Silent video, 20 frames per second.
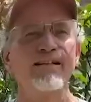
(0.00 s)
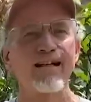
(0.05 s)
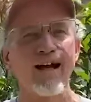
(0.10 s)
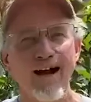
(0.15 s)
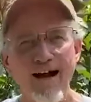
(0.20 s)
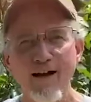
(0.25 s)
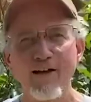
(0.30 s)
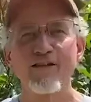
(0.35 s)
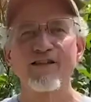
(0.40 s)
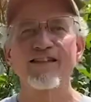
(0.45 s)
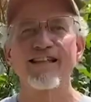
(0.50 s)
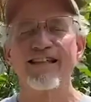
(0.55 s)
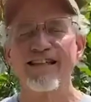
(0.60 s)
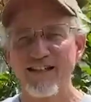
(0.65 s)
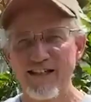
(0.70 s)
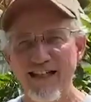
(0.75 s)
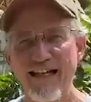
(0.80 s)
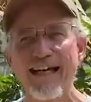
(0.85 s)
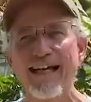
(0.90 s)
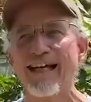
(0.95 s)
constant
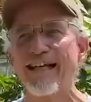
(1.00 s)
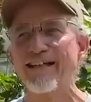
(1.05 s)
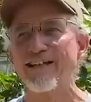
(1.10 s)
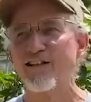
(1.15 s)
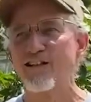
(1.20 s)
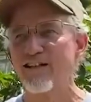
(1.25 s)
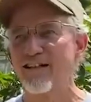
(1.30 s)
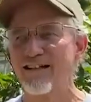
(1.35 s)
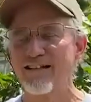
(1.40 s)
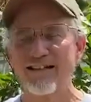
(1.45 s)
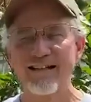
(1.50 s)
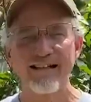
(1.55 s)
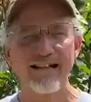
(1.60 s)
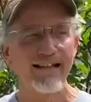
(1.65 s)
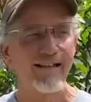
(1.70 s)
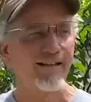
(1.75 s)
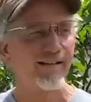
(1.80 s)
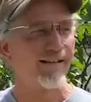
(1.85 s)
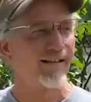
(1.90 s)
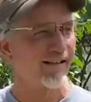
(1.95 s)
change
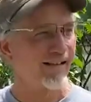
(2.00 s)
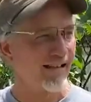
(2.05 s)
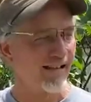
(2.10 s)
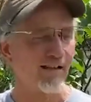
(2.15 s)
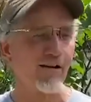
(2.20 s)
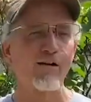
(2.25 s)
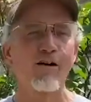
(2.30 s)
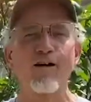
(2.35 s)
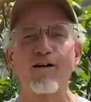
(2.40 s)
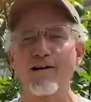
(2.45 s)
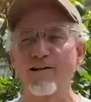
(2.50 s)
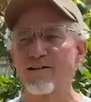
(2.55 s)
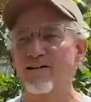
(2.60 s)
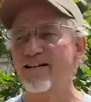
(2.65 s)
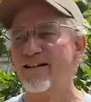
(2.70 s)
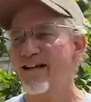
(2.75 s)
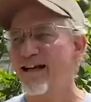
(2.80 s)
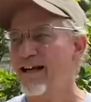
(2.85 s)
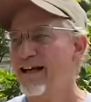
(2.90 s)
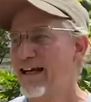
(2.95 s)
in a
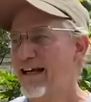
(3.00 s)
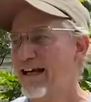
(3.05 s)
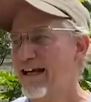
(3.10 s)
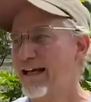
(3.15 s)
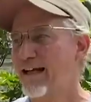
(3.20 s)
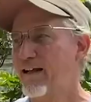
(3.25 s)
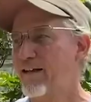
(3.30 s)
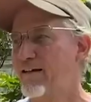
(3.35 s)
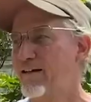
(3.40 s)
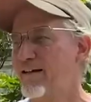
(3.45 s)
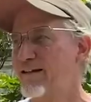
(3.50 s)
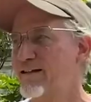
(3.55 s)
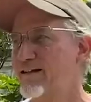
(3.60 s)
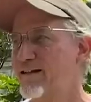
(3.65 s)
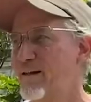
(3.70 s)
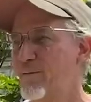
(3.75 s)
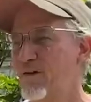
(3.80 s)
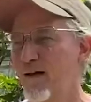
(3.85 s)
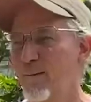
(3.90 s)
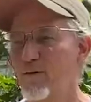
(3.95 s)
garden. And
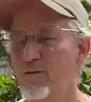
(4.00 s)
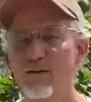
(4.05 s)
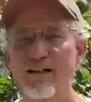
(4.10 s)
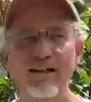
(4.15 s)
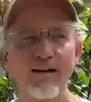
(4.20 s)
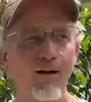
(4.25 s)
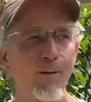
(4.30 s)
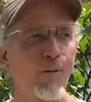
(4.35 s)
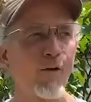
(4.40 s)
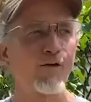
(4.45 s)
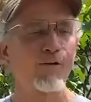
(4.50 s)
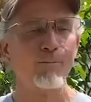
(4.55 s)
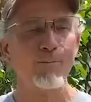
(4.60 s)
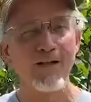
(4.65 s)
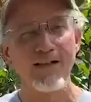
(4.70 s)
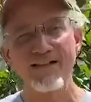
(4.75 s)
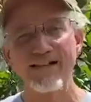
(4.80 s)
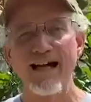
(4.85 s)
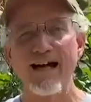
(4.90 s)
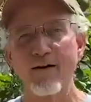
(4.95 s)
sometimes we almost
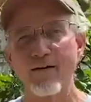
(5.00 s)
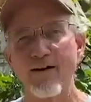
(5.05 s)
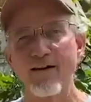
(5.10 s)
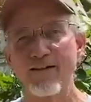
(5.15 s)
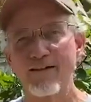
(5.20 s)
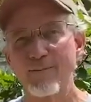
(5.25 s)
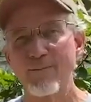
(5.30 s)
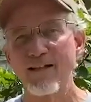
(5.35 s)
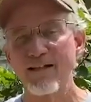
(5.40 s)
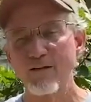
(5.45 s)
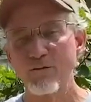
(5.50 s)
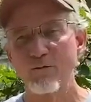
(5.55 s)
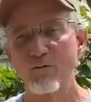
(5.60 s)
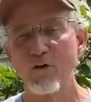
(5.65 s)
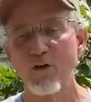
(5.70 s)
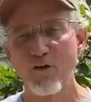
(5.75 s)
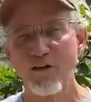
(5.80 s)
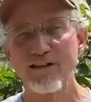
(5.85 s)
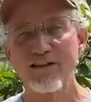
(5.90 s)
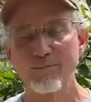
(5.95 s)
miss out on some of these
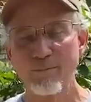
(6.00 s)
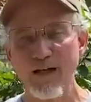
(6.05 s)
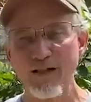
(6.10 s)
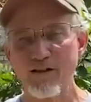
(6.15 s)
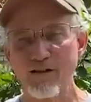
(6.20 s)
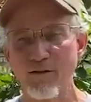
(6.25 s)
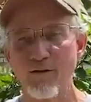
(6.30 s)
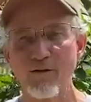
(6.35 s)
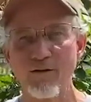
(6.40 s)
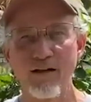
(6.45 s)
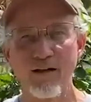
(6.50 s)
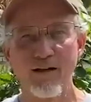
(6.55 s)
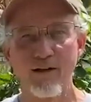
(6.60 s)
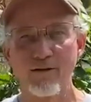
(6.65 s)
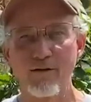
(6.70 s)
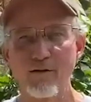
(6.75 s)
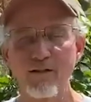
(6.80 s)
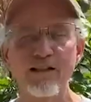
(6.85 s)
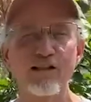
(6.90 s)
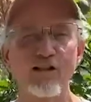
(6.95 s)
really special
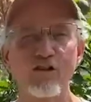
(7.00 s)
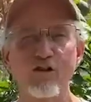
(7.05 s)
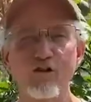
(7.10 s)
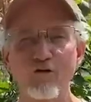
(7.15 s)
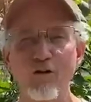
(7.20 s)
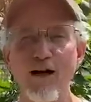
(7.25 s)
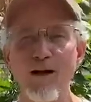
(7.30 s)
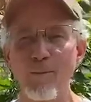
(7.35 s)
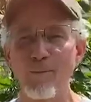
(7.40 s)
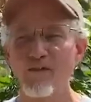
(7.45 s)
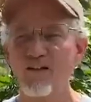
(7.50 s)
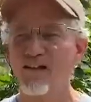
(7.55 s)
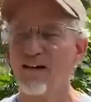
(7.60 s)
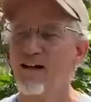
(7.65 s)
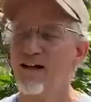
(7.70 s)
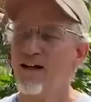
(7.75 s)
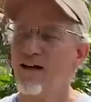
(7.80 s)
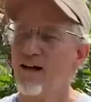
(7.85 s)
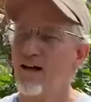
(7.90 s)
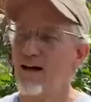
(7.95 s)
trees and shrubs.
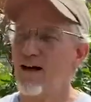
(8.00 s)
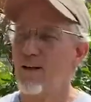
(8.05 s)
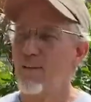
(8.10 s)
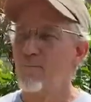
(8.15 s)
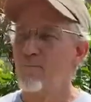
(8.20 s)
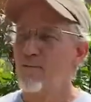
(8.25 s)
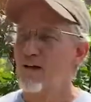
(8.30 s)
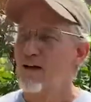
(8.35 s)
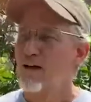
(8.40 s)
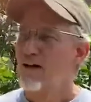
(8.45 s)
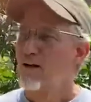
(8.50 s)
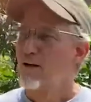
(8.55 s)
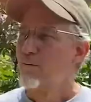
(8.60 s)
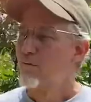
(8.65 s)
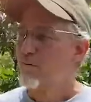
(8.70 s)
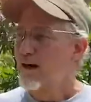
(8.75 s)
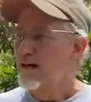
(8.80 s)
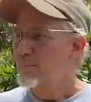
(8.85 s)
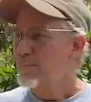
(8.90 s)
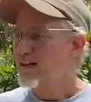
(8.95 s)

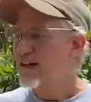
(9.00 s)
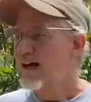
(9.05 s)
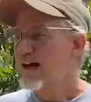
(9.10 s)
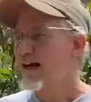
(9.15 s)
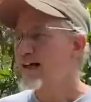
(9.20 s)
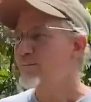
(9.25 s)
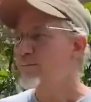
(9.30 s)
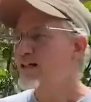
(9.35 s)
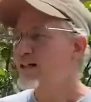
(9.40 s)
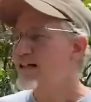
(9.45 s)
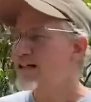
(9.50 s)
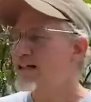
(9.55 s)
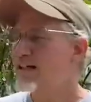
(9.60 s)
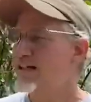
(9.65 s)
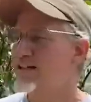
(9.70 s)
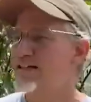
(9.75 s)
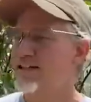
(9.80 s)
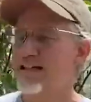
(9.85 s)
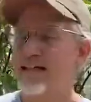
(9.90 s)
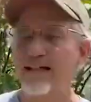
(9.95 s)
Right behind me
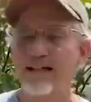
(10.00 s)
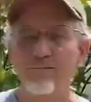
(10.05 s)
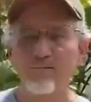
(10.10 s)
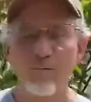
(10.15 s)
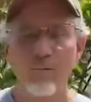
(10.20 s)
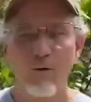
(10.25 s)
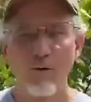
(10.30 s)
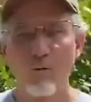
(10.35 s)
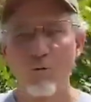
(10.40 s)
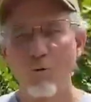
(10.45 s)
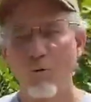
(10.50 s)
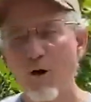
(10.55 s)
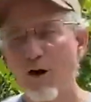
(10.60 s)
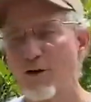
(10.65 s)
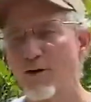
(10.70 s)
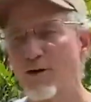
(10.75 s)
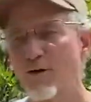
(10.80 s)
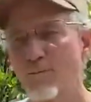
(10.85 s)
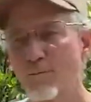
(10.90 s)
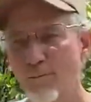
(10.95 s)
is a
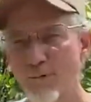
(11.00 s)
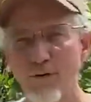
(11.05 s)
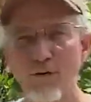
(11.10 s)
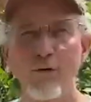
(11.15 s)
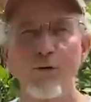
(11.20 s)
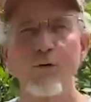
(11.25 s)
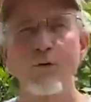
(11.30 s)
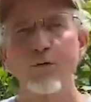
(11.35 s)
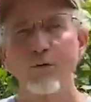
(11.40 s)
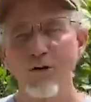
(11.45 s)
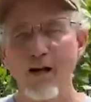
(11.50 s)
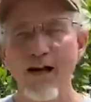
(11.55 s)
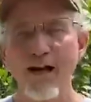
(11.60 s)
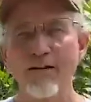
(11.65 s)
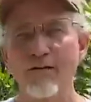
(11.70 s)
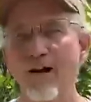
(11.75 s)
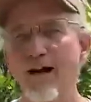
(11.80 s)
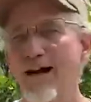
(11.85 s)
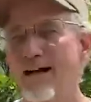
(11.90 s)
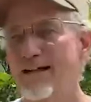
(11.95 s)
Wonder Blue
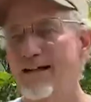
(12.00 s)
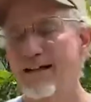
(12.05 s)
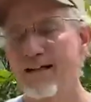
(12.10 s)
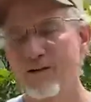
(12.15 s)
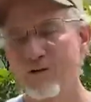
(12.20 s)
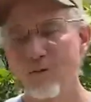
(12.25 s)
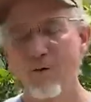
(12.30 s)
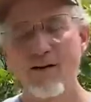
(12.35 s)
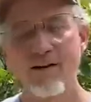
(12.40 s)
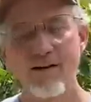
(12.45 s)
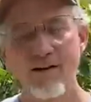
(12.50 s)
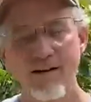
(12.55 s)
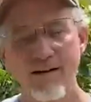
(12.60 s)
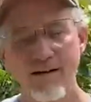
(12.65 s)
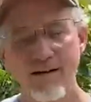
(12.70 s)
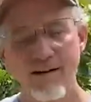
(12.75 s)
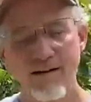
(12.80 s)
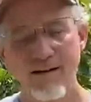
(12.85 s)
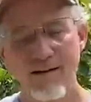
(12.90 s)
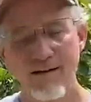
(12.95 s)
lilac. It's one of the,